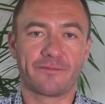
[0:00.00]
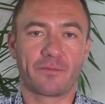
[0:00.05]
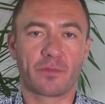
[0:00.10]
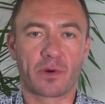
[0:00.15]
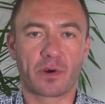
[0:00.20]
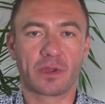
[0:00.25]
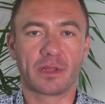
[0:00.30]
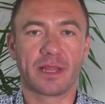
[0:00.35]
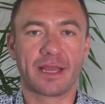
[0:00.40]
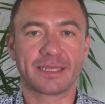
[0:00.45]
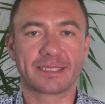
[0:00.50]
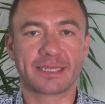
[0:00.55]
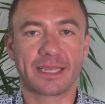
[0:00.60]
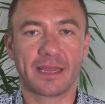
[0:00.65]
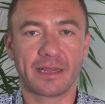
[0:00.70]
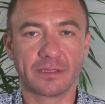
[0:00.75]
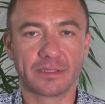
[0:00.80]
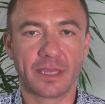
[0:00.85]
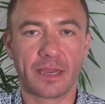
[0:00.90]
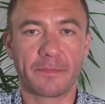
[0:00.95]
have more or less
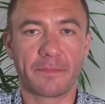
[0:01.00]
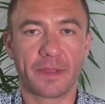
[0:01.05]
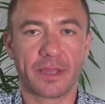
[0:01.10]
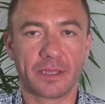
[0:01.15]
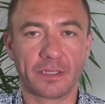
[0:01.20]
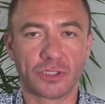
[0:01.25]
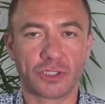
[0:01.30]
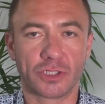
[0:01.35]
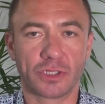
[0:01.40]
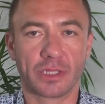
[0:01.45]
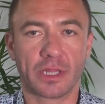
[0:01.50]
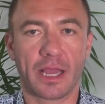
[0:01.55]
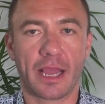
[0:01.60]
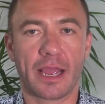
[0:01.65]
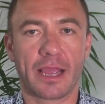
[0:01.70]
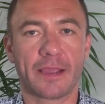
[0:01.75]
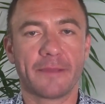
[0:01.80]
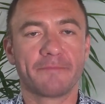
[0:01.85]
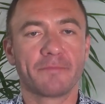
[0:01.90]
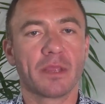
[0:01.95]
held up in
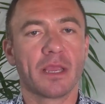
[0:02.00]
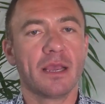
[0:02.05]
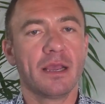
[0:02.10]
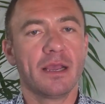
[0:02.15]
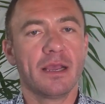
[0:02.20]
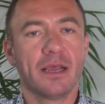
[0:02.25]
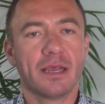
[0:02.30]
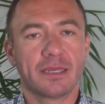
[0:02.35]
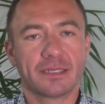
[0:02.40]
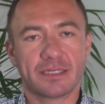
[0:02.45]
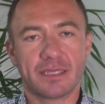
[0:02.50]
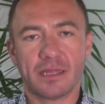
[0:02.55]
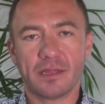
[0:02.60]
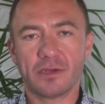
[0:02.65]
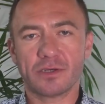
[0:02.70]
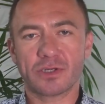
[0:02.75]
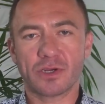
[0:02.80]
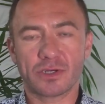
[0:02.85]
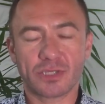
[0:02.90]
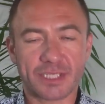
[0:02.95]
July.
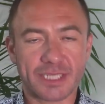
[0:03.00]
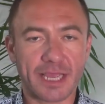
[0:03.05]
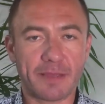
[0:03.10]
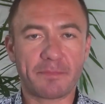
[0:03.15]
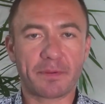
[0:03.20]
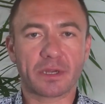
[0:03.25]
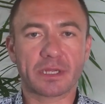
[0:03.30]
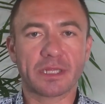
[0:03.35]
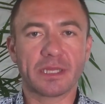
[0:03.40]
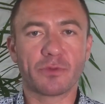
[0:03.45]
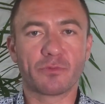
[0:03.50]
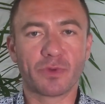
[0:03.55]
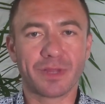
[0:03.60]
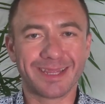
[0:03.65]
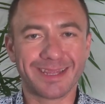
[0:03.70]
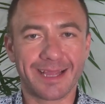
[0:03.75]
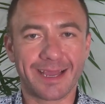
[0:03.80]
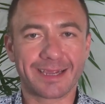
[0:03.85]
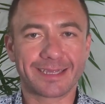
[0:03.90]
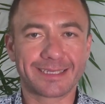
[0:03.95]
Sellers are typically
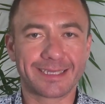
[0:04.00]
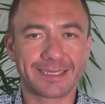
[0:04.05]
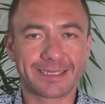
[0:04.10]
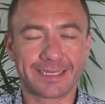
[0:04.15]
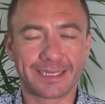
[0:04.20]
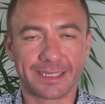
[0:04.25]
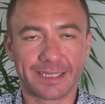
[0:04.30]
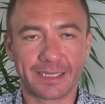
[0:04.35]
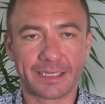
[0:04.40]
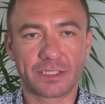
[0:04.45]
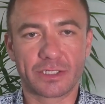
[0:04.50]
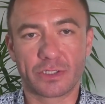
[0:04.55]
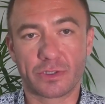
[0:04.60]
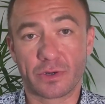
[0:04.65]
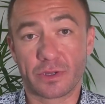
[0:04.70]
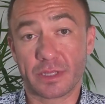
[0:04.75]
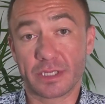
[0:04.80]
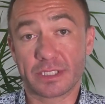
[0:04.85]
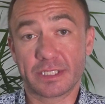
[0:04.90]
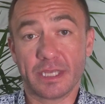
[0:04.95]
reluctant to list
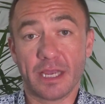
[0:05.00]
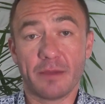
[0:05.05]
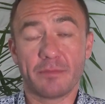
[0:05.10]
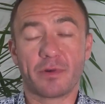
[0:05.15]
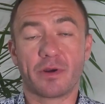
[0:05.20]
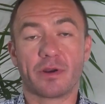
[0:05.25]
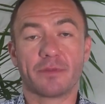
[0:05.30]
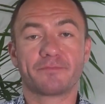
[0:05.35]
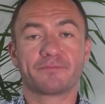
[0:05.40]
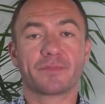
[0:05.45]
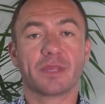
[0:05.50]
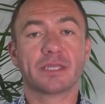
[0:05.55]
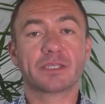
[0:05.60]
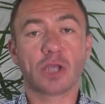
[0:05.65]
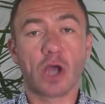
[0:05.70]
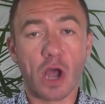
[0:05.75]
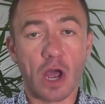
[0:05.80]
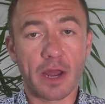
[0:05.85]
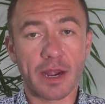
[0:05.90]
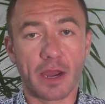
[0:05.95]
during the summer.
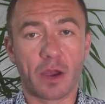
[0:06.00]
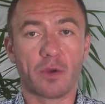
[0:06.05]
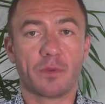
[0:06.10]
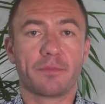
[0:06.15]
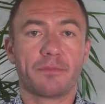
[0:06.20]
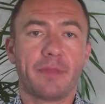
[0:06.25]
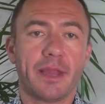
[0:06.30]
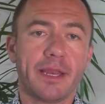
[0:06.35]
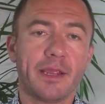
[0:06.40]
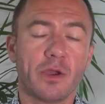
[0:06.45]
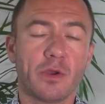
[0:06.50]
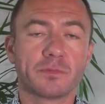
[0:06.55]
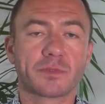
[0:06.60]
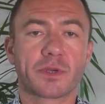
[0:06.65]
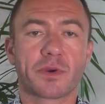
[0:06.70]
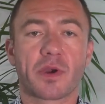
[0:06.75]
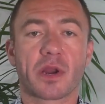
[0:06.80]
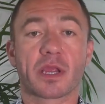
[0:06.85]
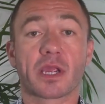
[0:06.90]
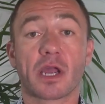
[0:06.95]
It's hot out. Many
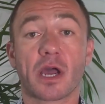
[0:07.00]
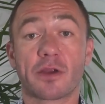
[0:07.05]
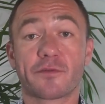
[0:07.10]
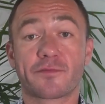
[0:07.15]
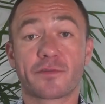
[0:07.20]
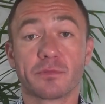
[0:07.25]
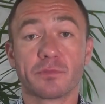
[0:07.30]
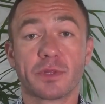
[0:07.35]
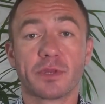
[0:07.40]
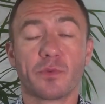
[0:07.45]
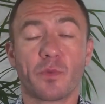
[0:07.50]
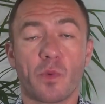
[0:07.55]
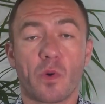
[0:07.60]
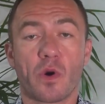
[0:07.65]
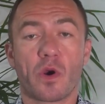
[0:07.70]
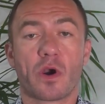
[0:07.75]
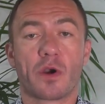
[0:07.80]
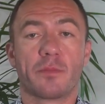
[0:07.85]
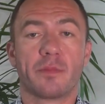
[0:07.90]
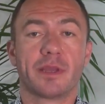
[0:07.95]
homes are uncomfortably
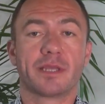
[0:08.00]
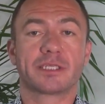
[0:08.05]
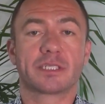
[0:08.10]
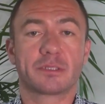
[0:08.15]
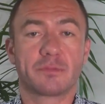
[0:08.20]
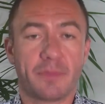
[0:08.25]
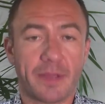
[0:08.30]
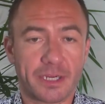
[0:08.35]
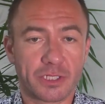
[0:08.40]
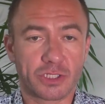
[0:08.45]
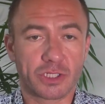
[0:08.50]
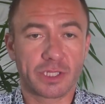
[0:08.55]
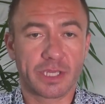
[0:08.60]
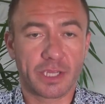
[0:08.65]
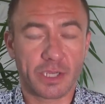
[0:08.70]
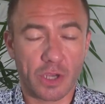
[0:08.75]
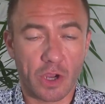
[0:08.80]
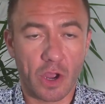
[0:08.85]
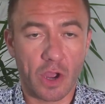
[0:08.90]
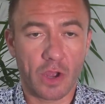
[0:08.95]
warm,
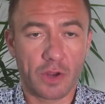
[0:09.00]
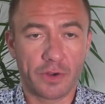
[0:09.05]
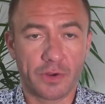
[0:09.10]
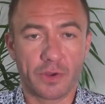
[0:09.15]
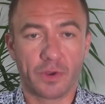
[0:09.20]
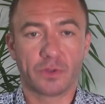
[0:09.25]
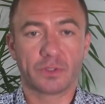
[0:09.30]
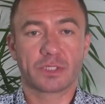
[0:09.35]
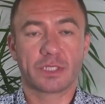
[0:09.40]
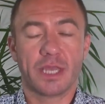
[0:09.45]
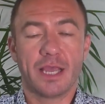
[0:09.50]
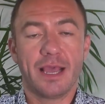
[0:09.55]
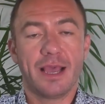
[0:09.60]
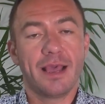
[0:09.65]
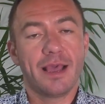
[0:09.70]
especially condos.